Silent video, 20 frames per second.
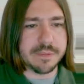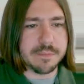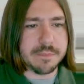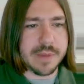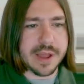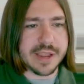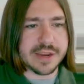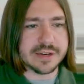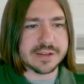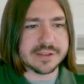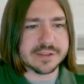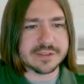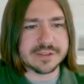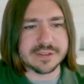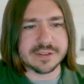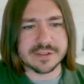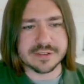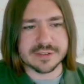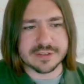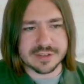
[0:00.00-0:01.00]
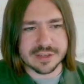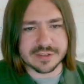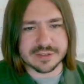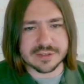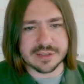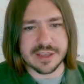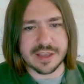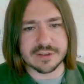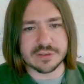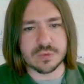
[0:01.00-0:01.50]
Minus
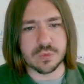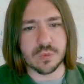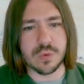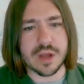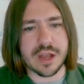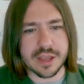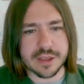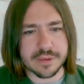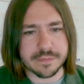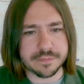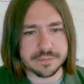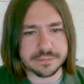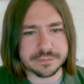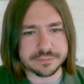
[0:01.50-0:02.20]
6xy.